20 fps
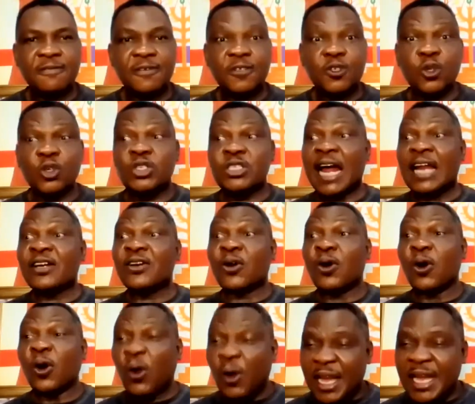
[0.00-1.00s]
So start
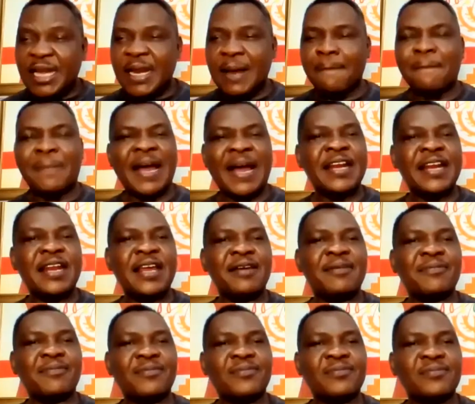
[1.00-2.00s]
calling them by
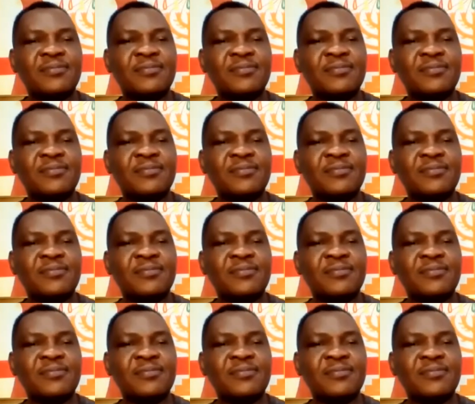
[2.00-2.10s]
name.